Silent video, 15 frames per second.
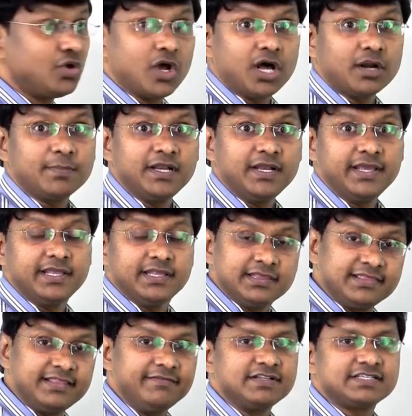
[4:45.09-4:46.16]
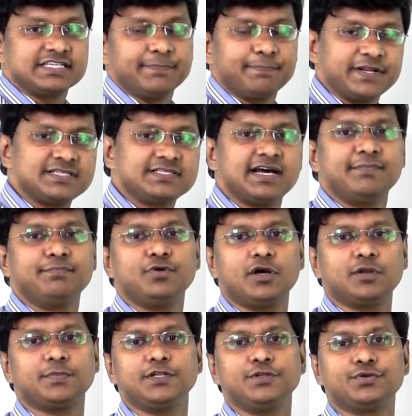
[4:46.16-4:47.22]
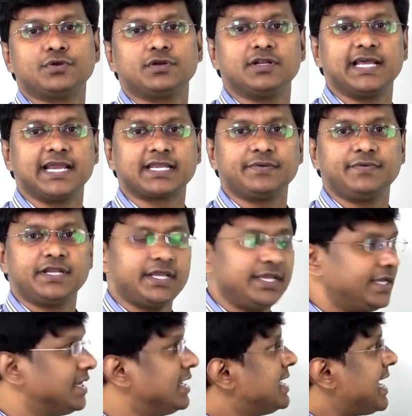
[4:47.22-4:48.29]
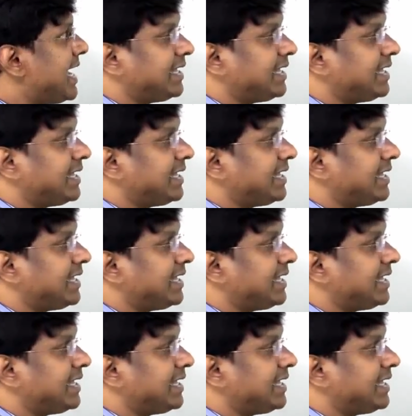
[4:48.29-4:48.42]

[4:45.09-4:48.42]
normally they will suppress the abnormal neuronal activity